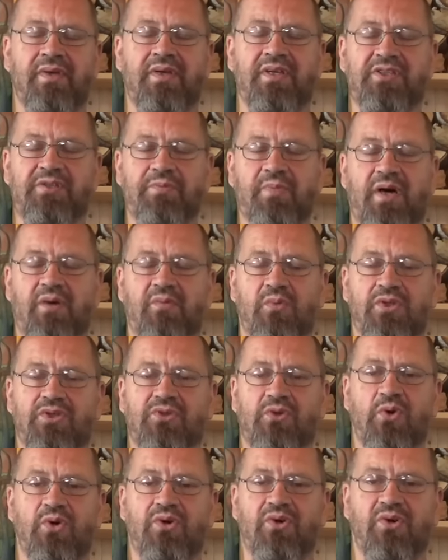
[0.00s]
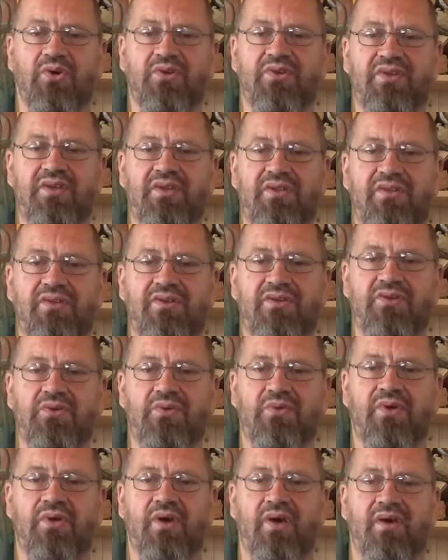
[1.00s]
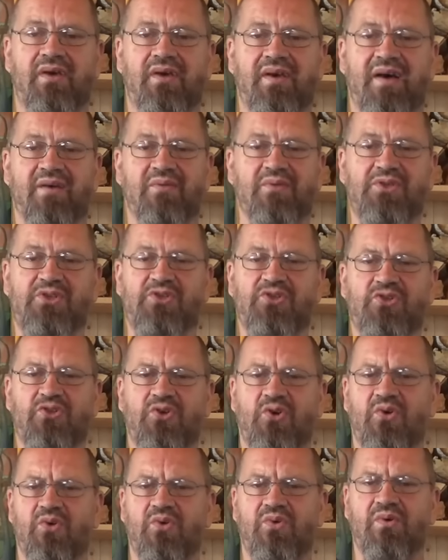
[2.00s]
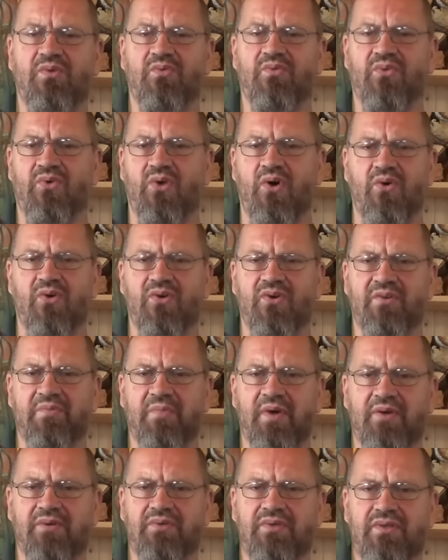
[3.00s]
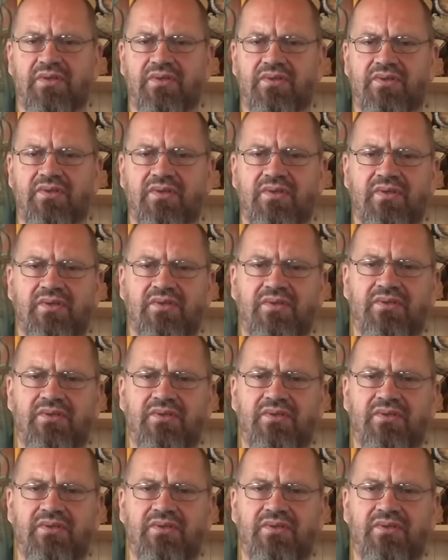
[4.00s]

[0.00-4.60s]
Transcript: It's about what's going on in the UK. I was so wrong about this.